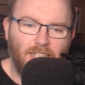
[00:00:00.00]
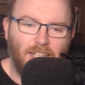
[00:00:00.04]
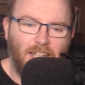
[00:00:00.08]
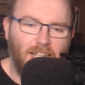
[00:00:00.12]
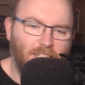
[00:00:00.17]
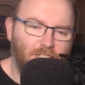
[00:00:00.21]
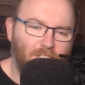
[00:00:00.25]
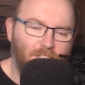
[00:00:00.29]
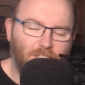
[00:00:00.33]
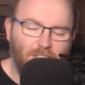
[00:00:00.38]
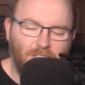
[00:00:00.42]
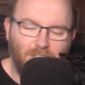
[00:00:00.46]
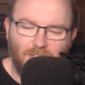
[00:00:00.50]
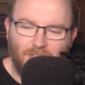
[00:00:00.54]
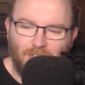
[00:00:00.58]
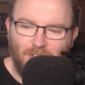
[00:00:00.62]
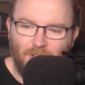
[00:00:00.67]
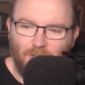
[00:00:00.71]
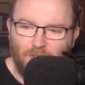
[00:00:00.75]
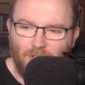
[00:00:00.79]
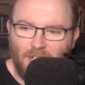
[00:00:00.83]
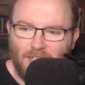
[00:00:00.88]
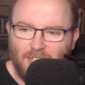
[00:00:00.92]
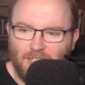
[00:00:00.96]
that's you
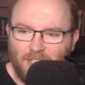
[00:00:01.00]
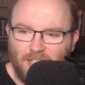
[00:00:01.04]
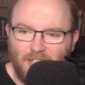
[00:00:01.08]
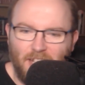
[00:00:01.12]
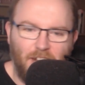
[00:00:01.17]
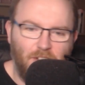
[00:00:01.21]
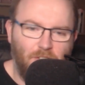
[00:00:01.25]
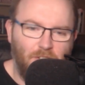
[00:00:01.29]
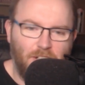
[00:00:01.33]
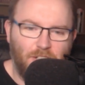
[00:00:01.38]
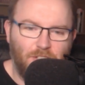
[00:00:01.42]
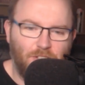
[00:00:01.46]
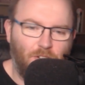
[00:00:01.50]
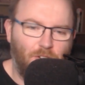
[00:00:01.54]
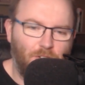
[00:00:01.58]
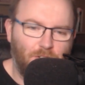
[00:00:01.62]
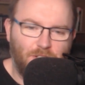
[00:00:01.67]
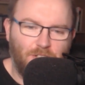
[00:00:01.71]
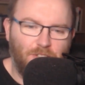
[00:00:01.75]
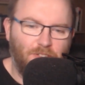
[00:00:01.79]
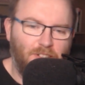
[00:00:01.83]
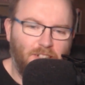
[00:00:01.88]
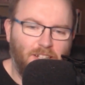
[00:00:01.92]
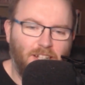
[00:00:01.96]
know that's scary
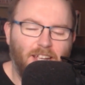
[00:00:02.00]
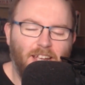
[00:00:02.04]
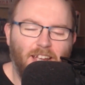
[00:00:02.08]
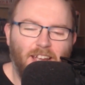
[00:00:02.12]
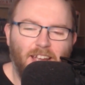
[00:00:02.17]
sorcery.